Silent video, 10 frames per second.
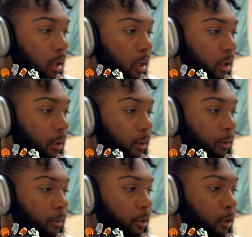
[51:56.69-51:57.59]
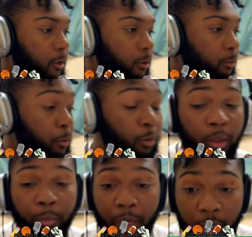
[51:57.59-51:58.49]
Um, but for
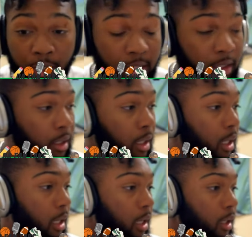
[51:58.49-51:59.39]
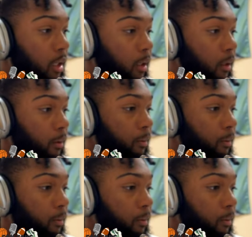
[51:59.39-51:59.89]
comparison, um,